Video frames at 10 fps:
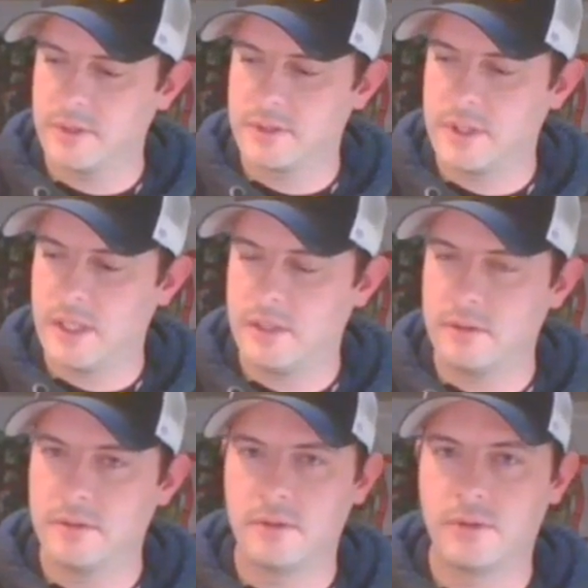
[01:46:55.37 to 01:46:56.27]
is
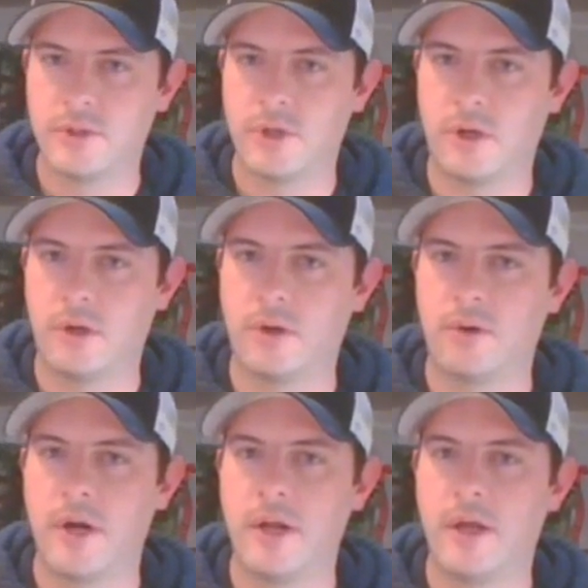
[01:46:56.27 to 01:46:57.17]
getting tall
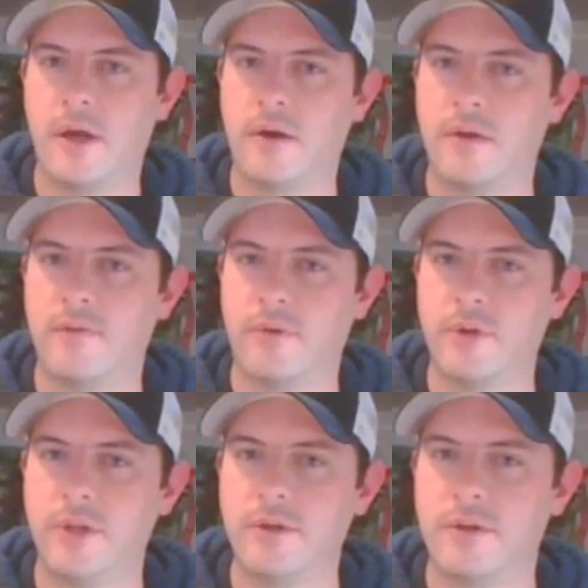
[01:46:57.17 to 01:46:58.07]
right now. If
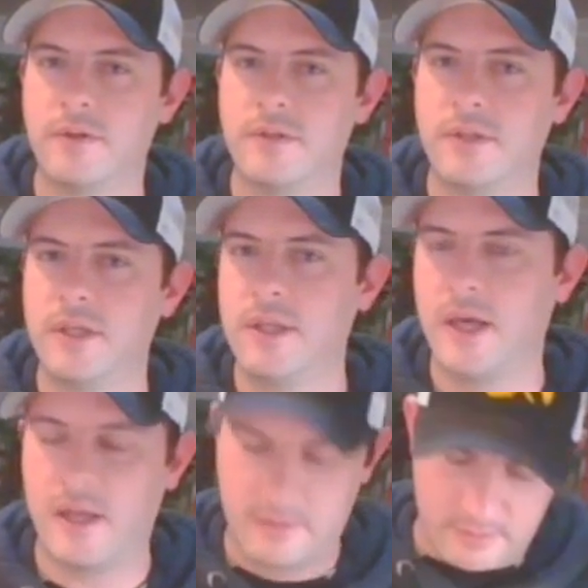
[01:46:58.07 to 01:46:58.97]
only you could see that.